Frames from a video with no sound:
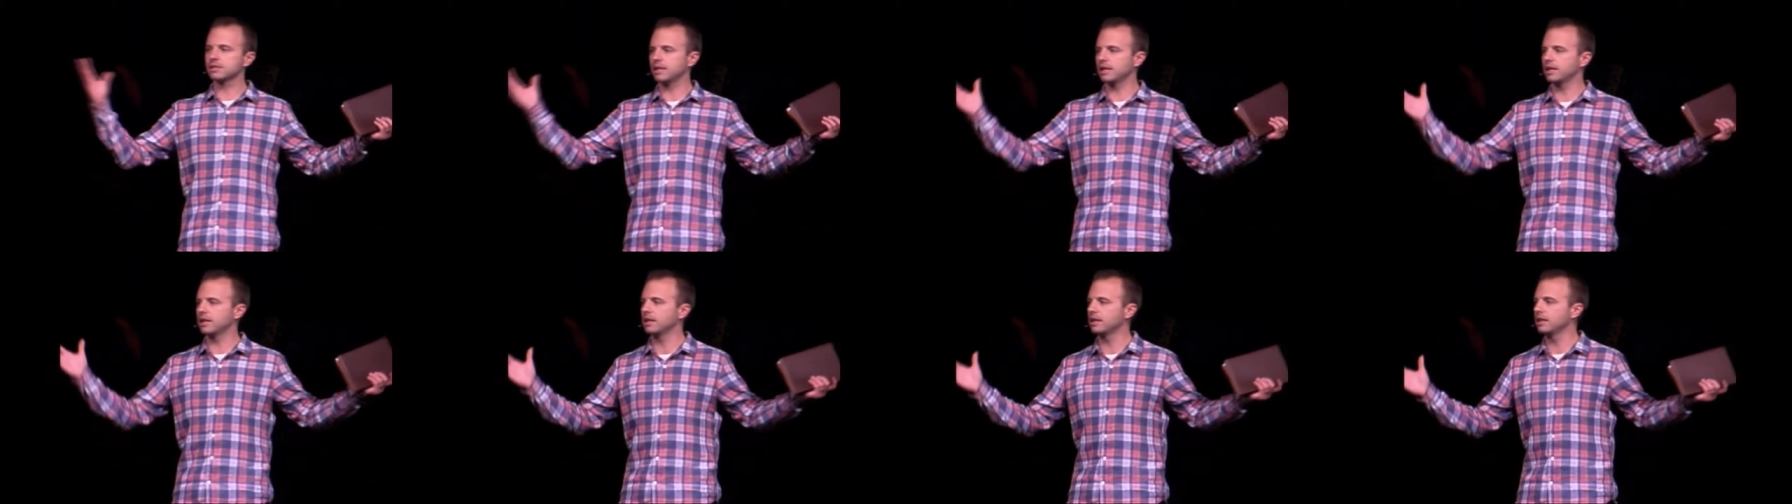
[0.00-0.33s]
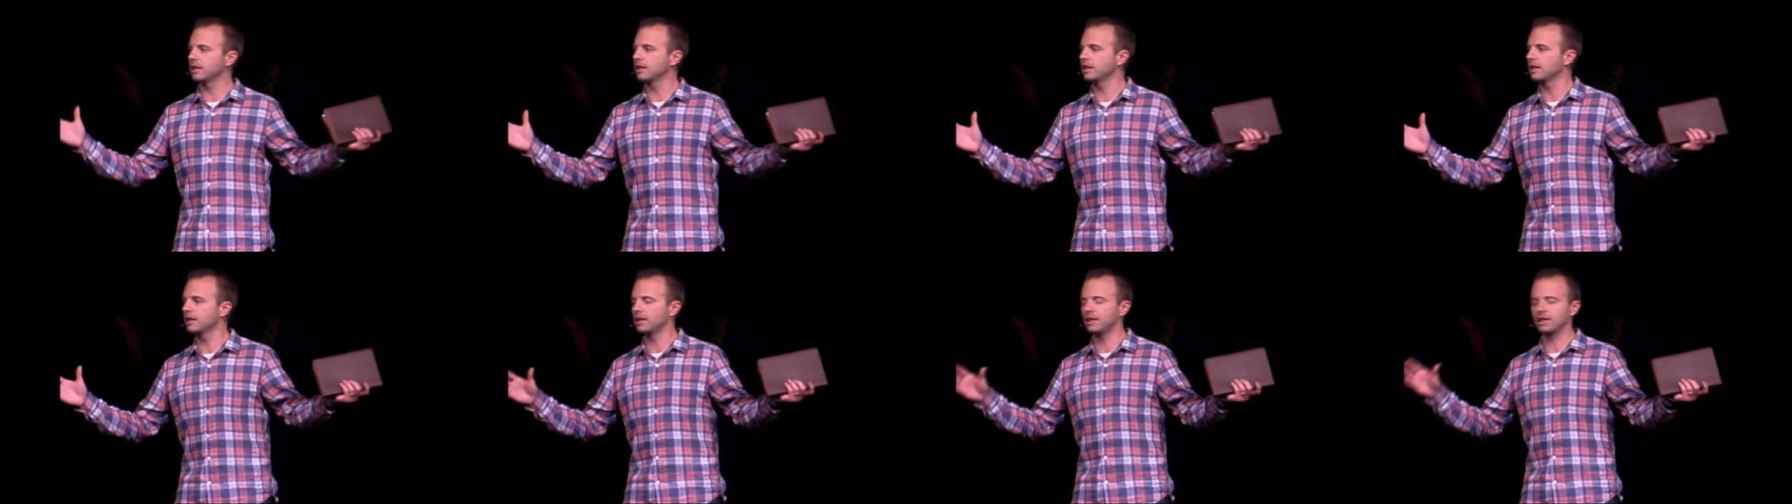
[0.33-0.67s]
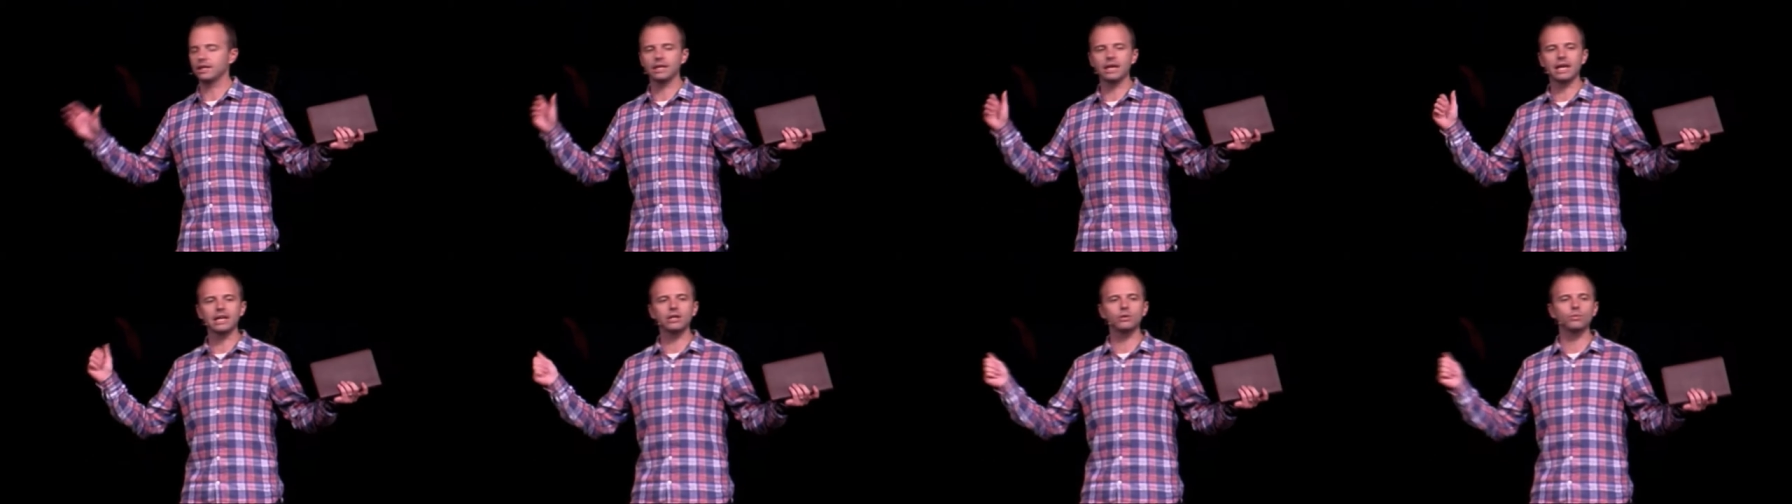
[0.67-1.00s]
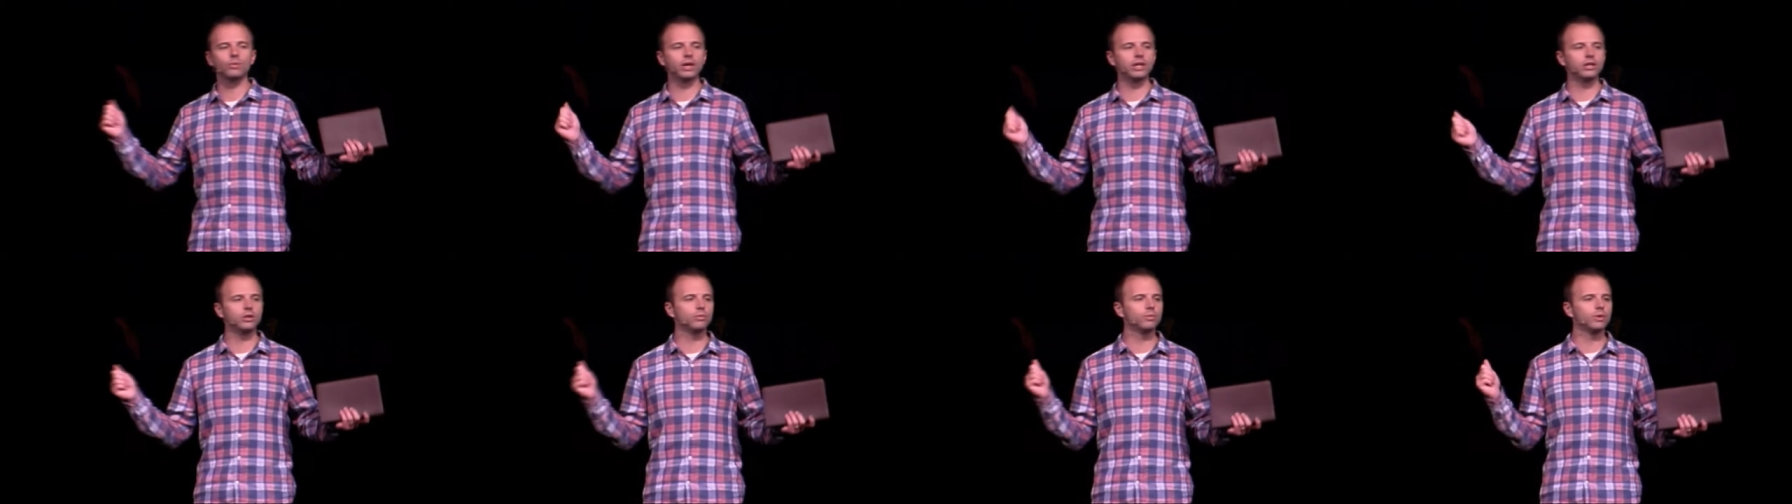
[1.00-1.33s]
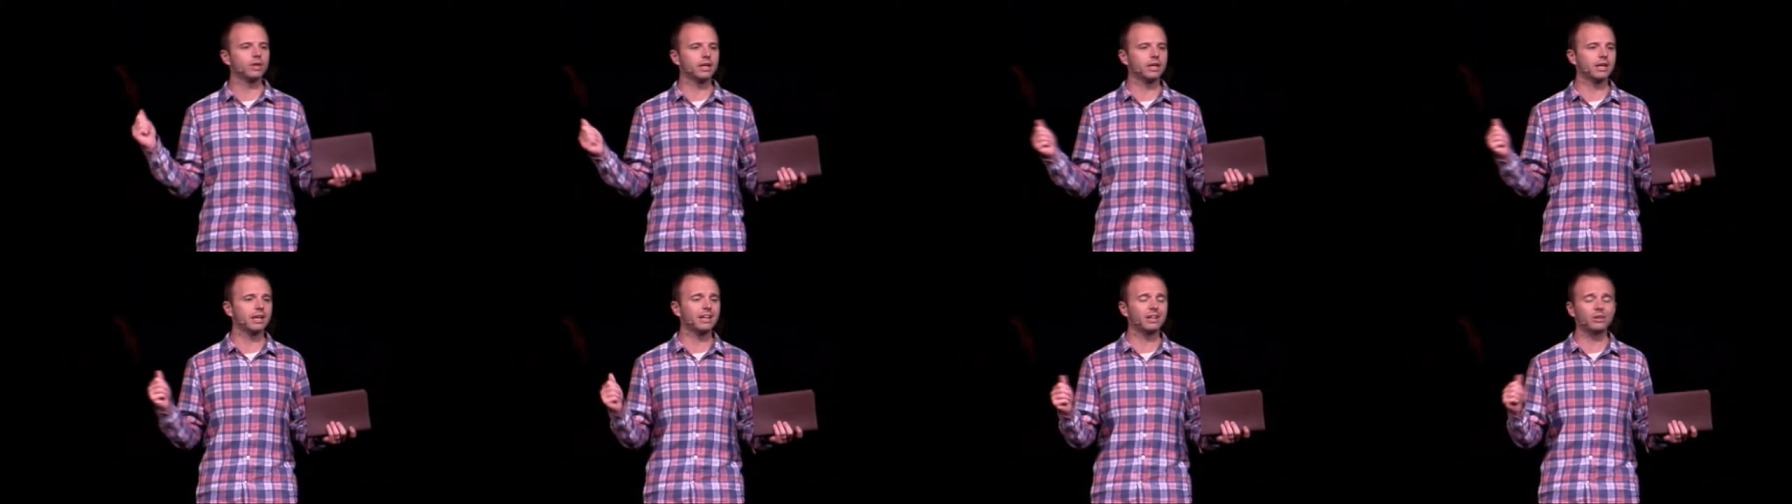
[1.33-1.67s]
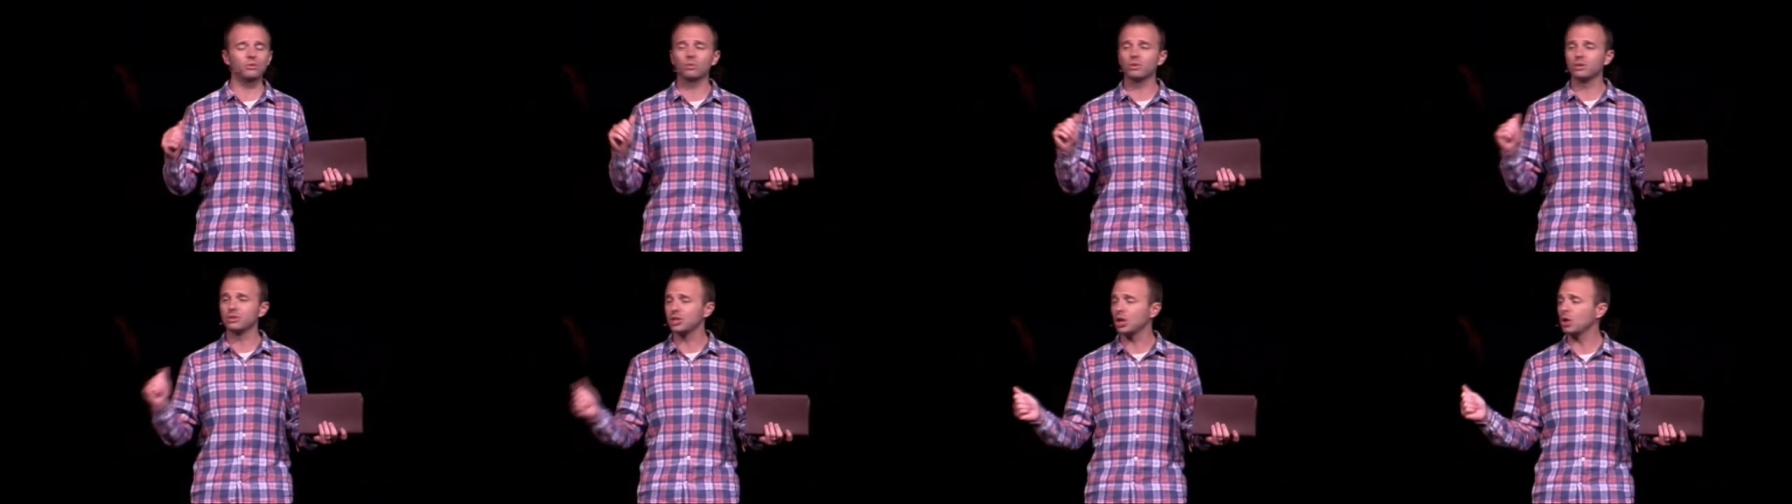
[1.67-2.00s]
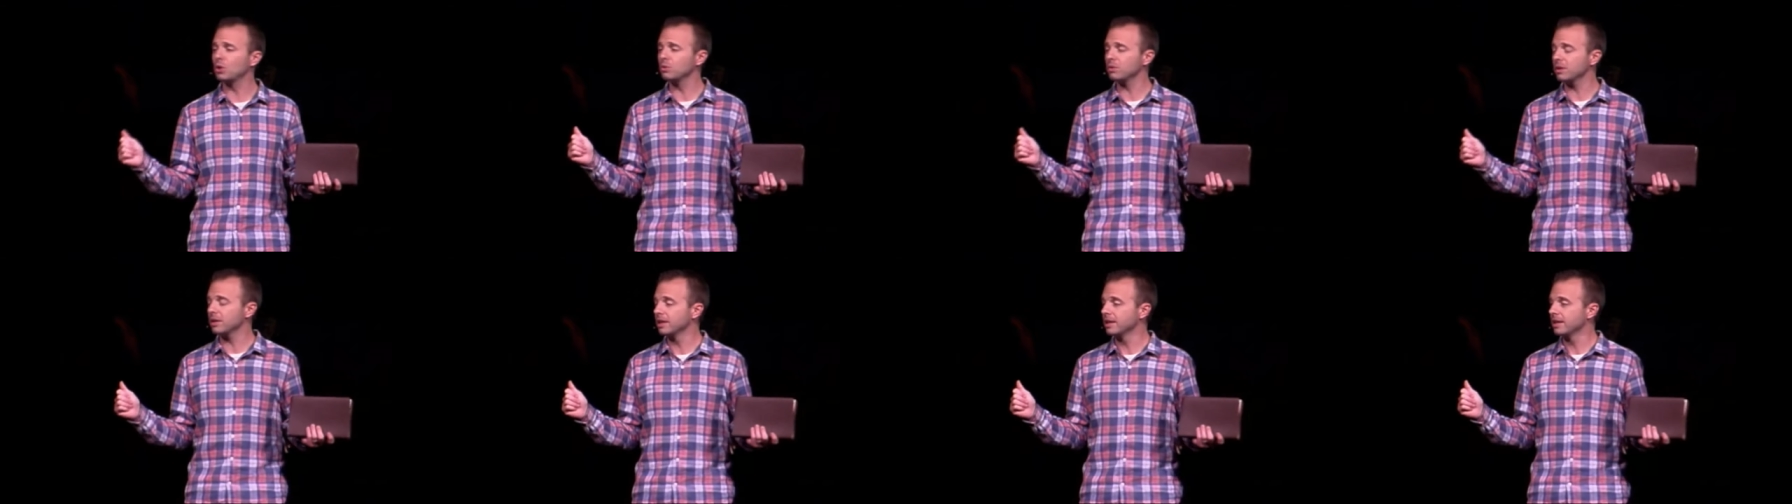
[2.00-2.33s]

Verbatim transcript: get it in any way you want to get it or don't.